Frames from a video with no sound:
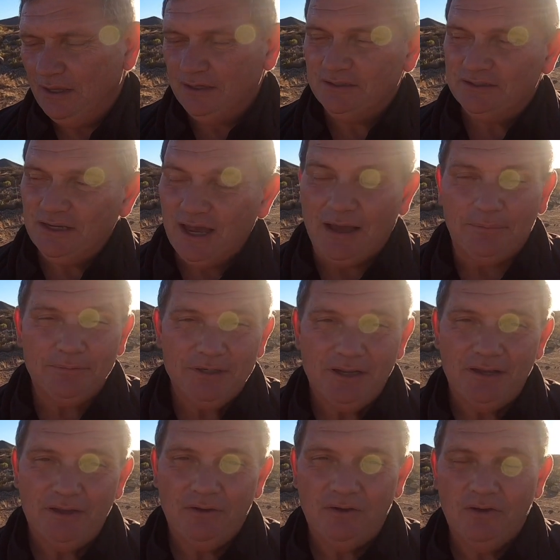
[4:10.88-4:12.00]
Except
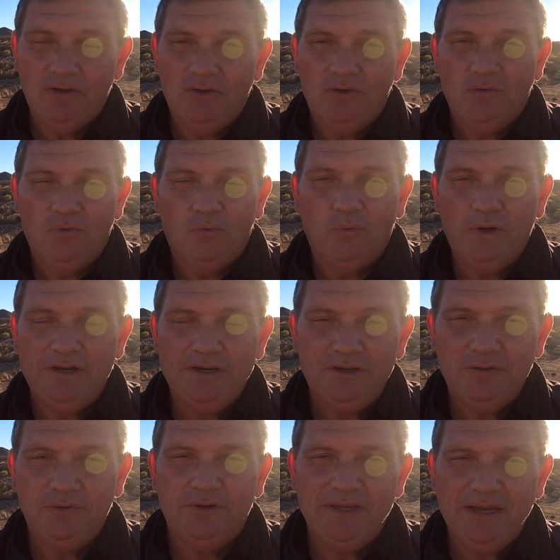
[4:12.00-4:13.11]
when
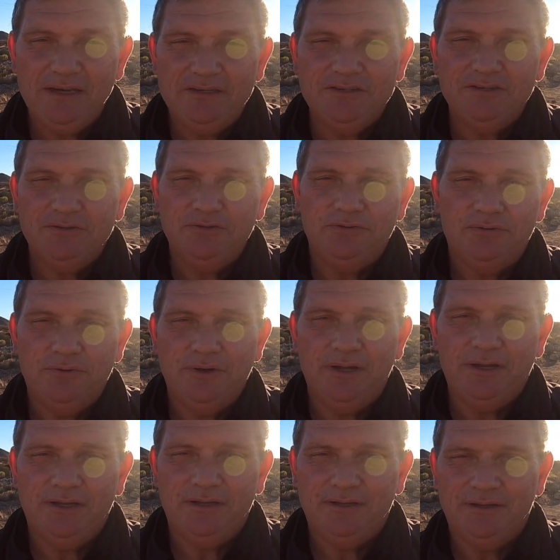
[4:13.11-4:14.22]
you get to
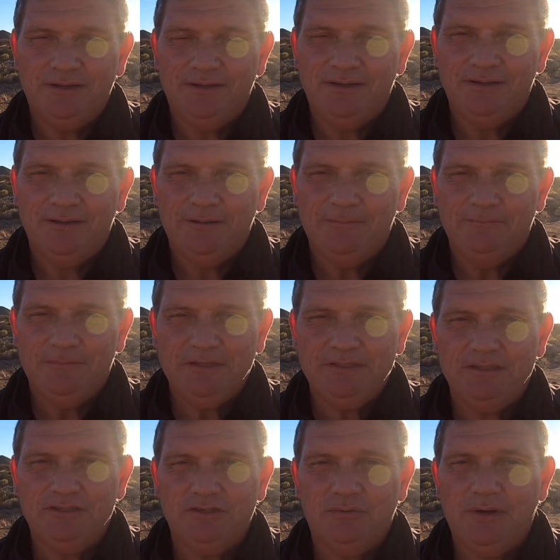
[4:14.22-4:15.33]
the
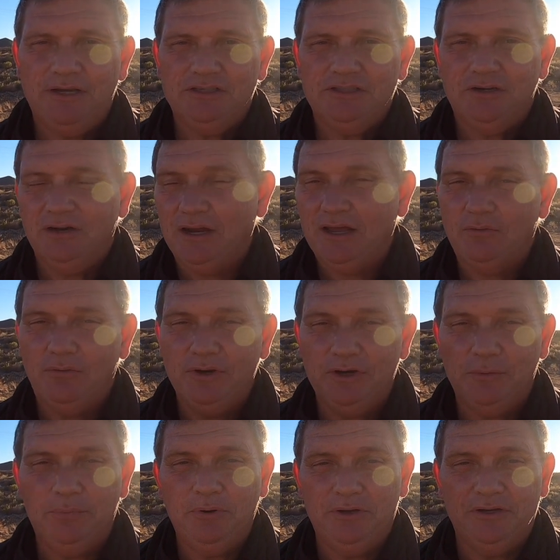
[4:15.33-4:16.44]
situation like when
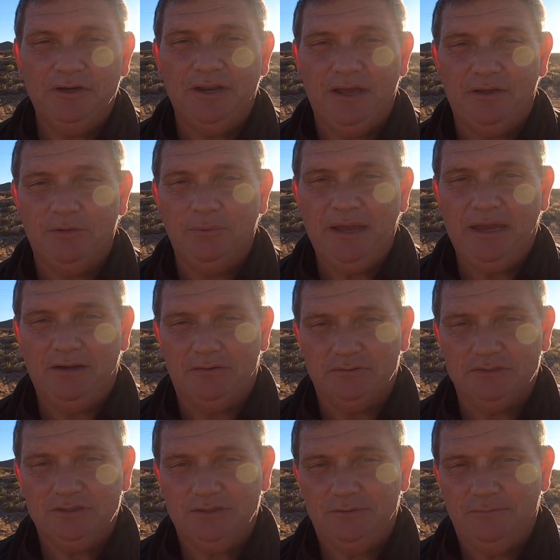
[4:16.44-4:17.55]
you're putting down the
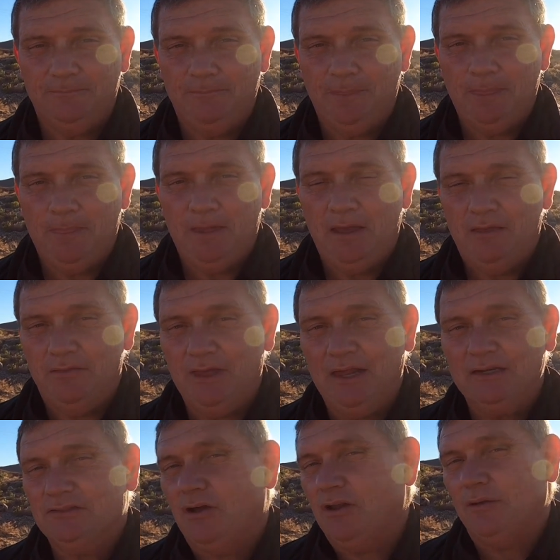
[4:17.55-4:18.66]
panels,
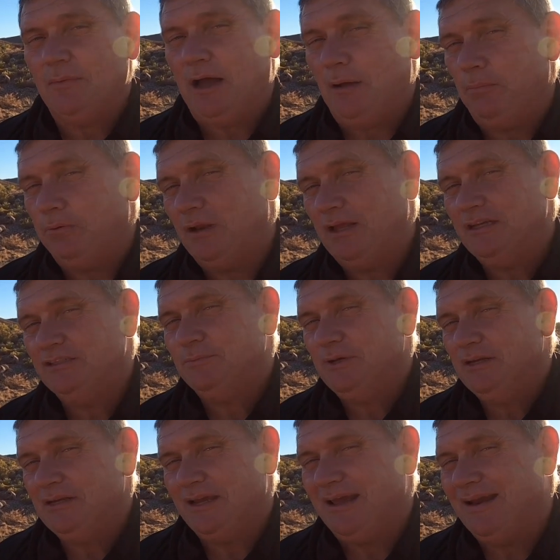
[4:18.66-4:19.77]
that is all about
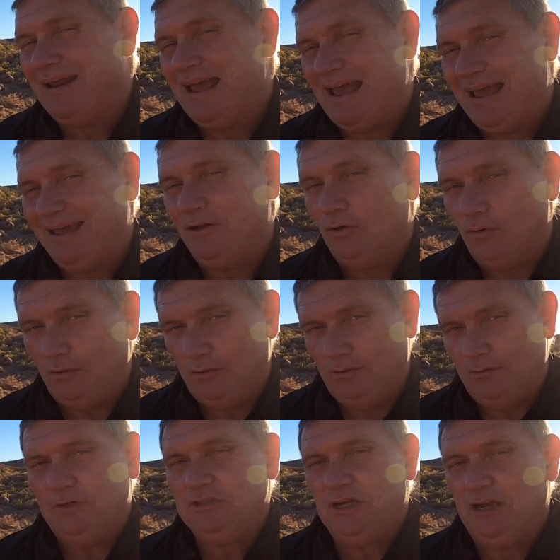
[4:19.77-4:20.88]
placement and angle,
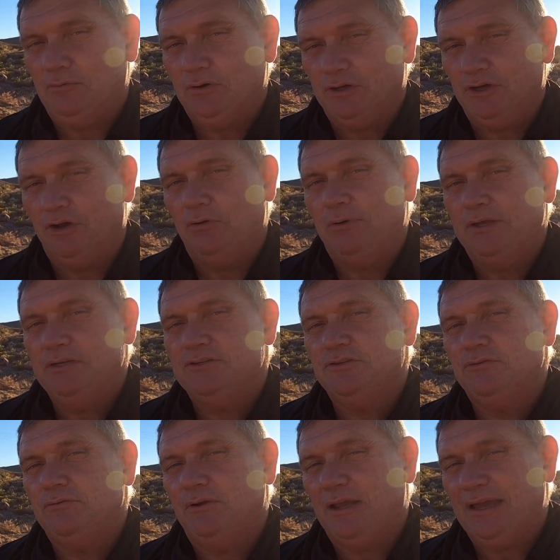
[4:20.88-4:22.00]
which I will go
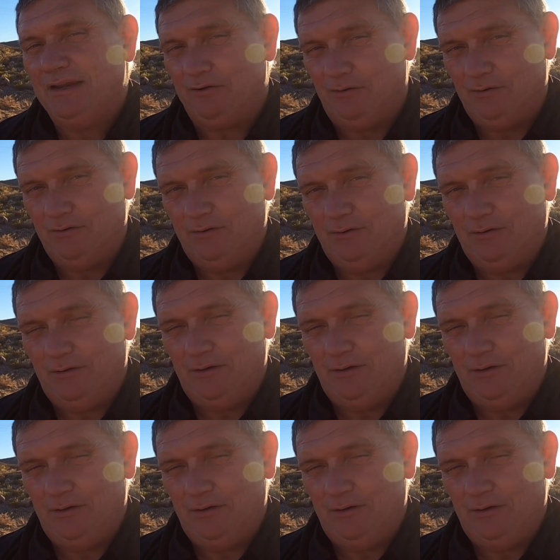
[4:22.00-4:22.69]
into later.